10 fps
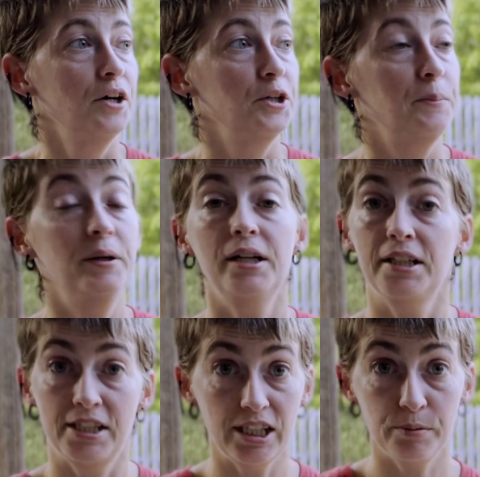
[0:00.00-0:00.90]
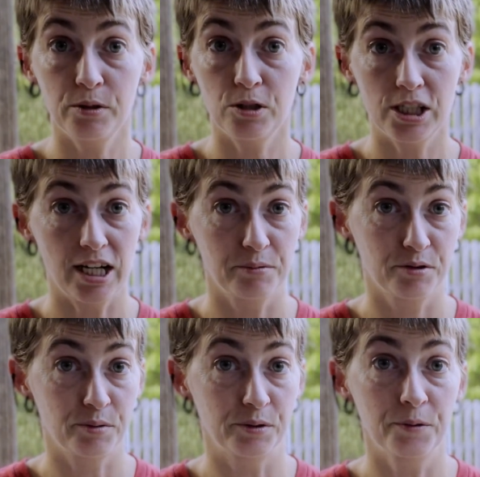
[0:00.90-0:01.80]
You put a teaspoon or a
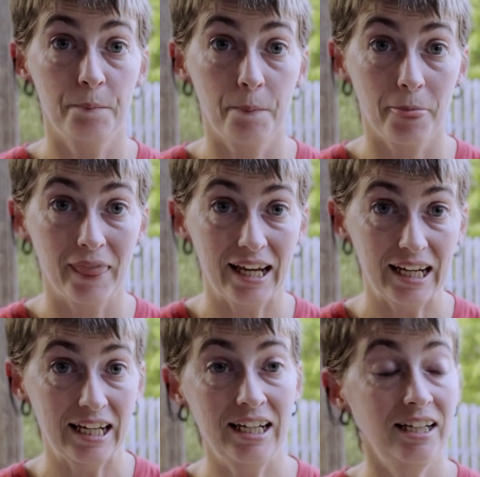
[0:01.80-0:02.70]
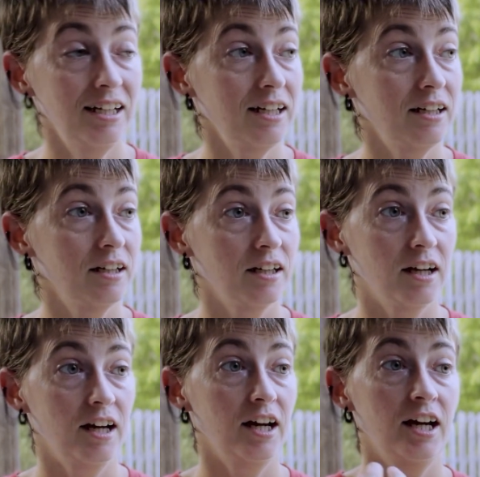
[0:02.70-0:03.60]
tablespoon in
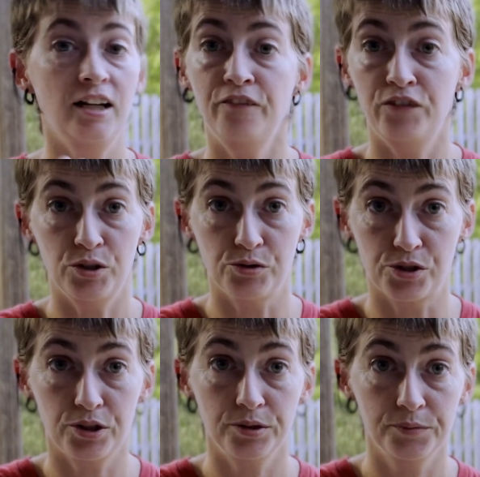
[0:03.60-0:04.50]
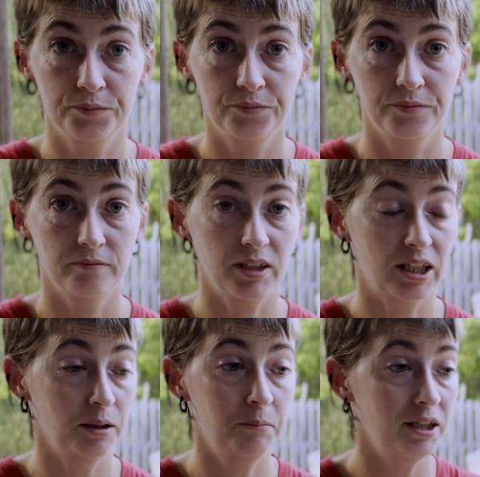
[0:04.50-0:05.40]
an infuser. It
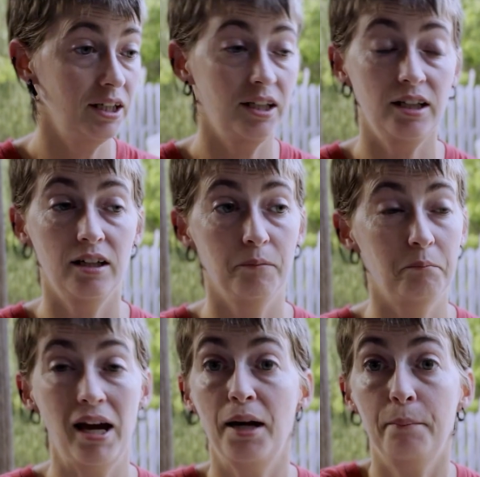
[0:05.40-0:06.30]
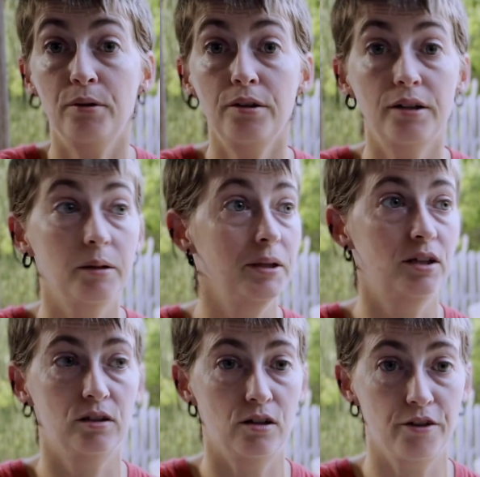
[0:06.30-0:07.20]
can be paper, it can be
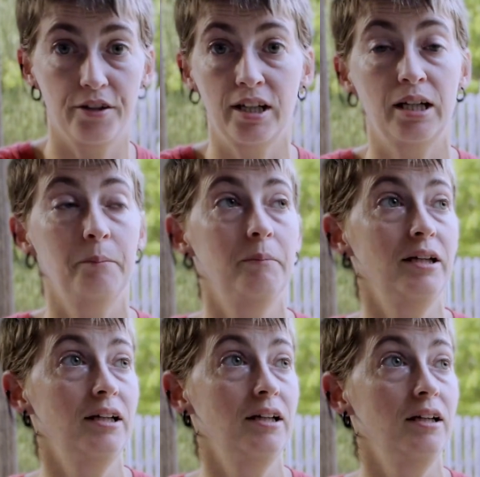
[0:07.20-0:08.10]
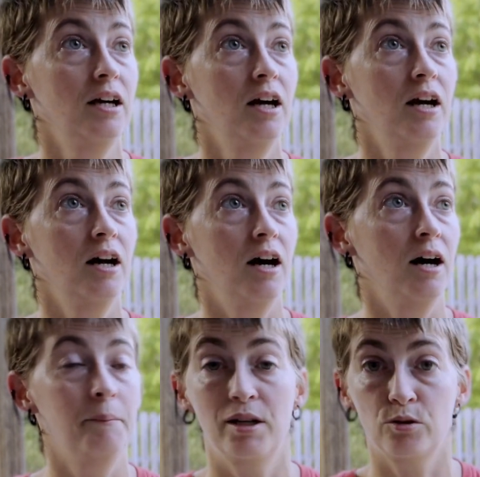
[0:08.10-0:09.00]
cloth, it can be a
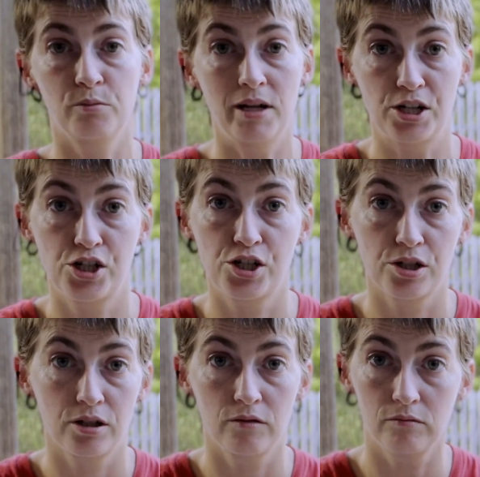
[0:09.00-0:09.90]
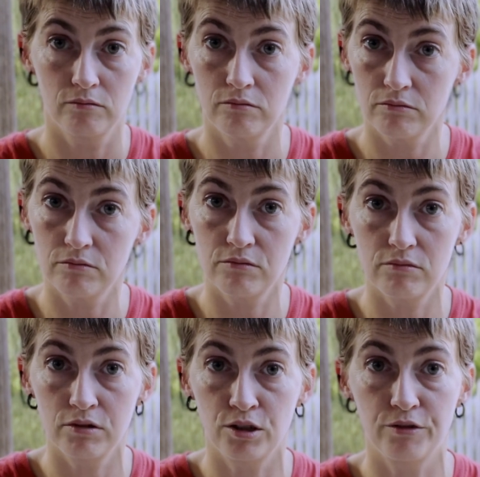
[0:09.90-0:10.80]
metal mesh
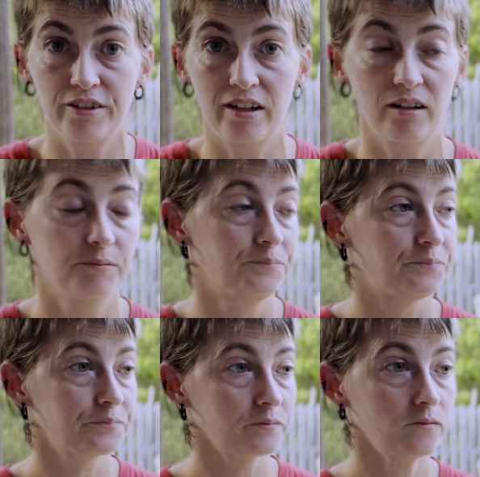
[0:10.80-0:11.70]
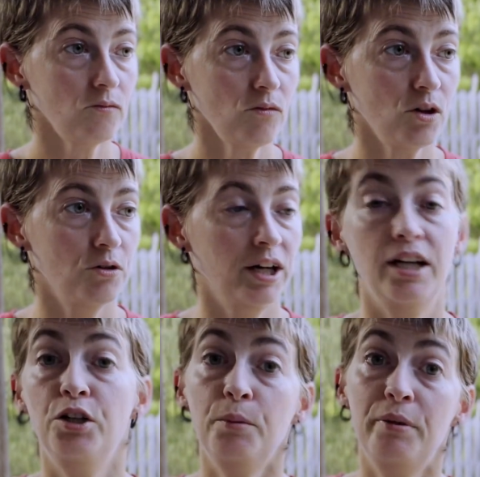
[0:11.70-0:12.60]
little thing.
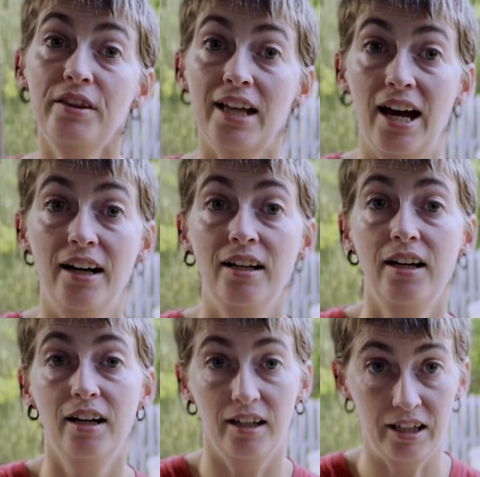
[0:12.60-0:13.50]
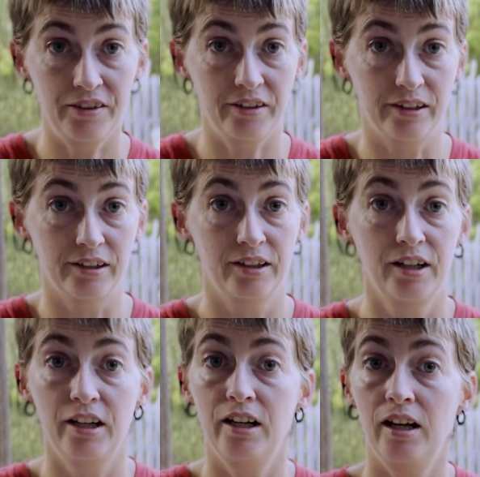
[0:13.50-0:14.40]
Okay, you can put that in there
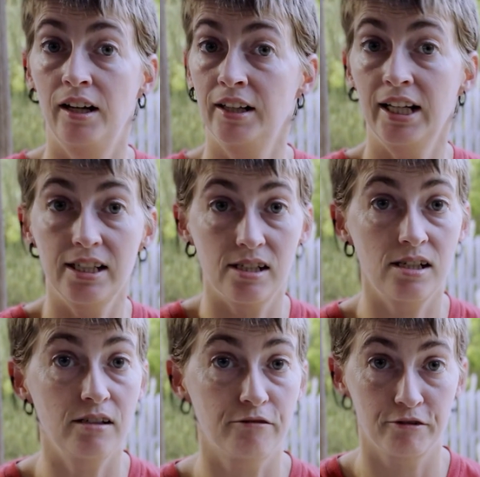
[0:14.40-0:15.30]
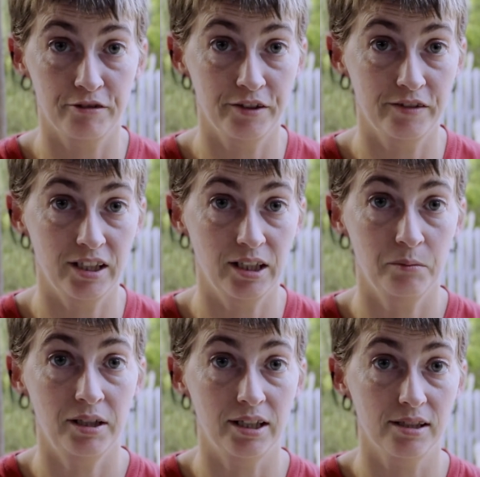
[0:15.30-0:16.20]
and let it sit 15
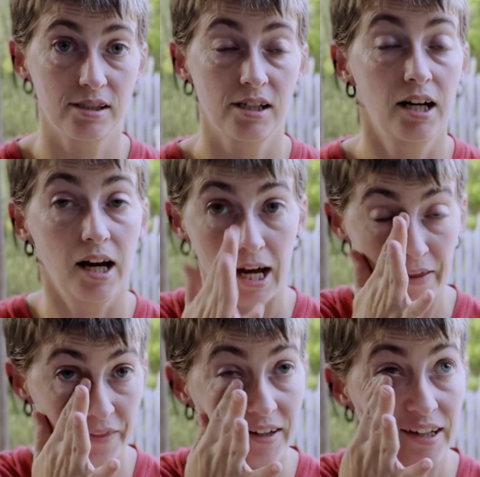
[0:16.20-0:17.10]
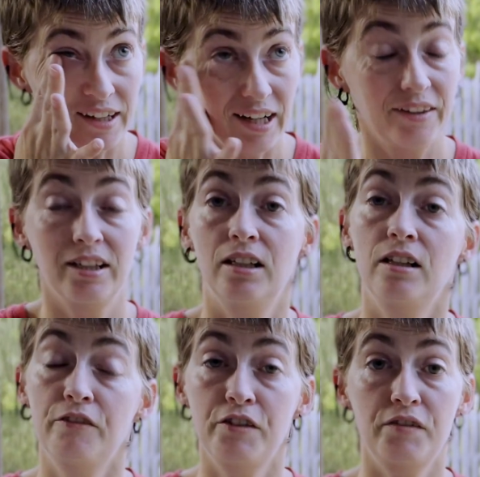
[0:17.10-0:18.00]
minutes. And then at the end of
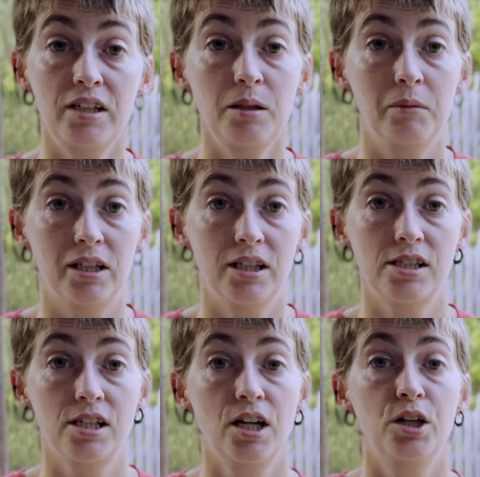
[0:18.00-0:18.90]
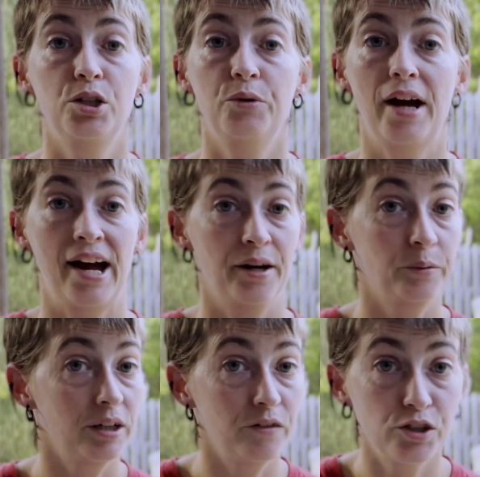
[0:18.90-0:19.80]
the 15 minutes, you add
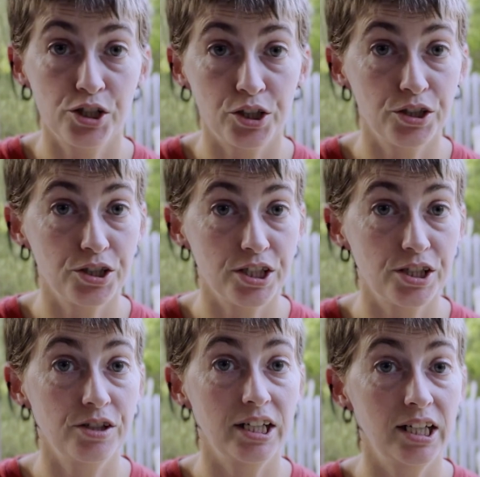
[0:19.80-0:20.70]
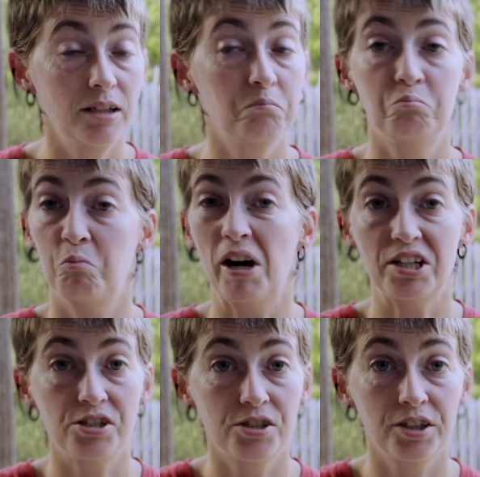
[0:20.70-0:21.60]
whatever sugars that you need, white
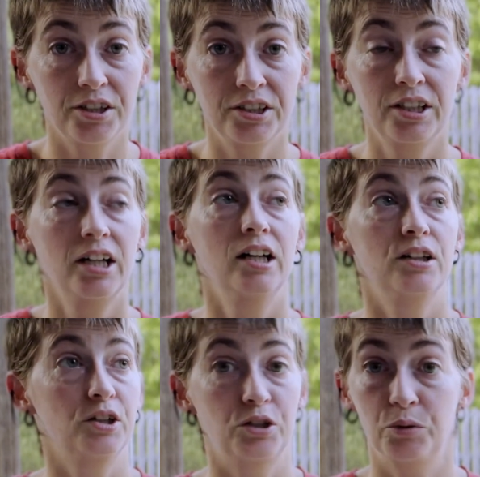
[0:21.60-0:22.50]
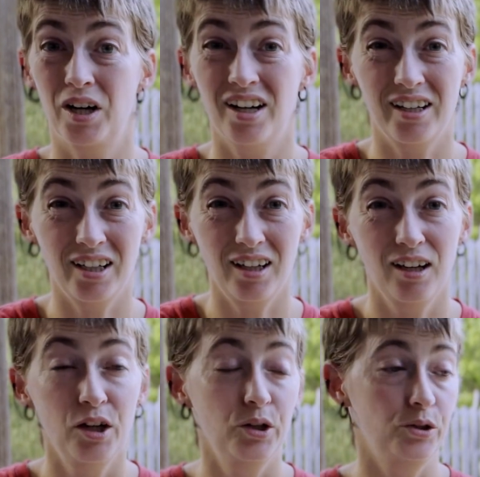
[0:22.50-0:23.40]
sugar, you can do honey,
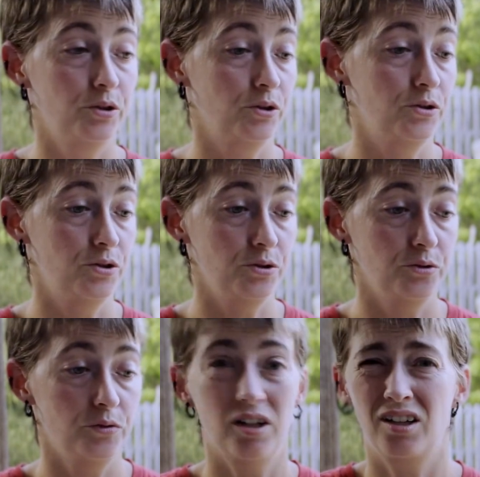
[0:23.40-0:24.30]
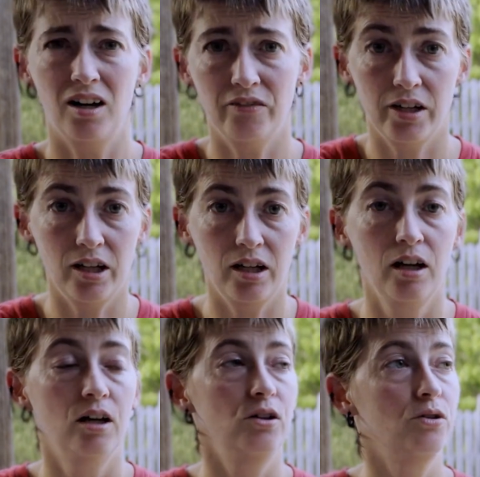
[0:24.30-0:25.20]
you can do agave,
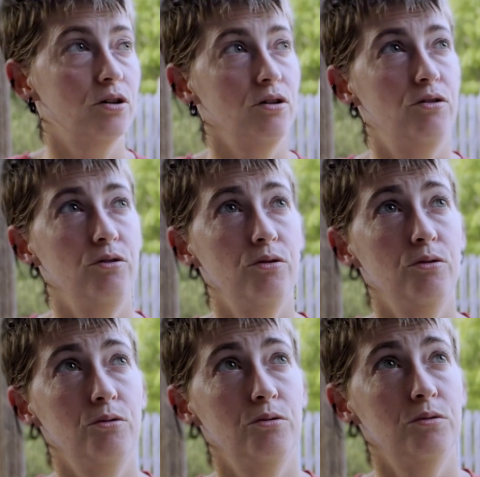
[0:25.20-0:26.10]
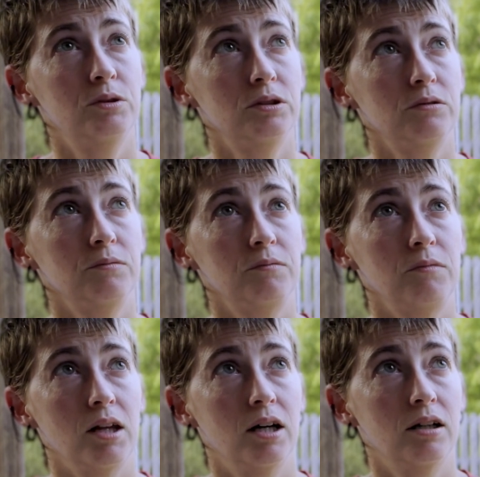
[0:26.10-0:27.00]
you can do,
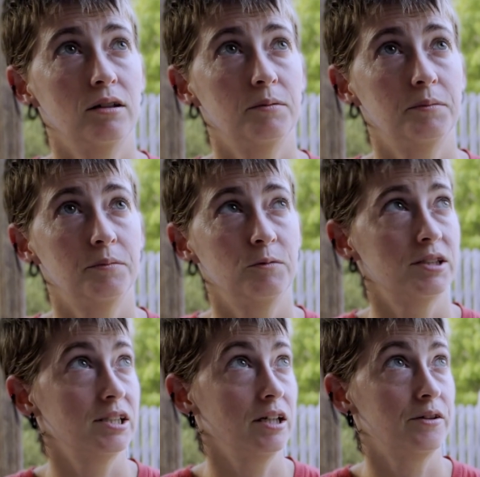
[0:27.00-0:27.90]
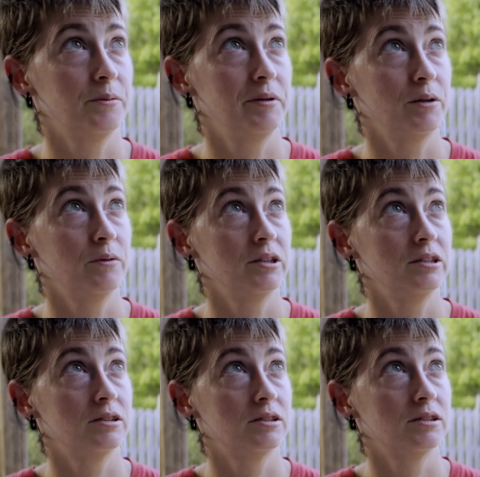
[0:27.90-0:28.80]
what's the other big
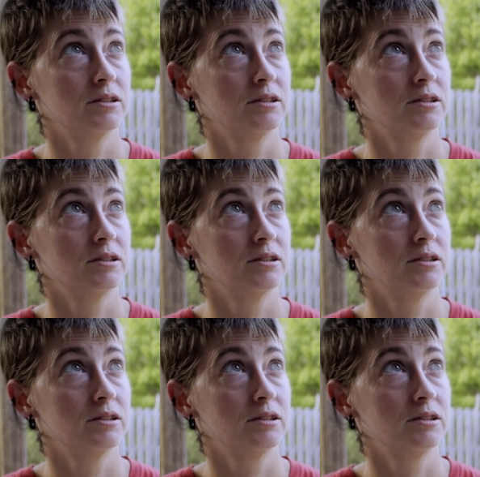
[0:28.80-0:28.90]
one?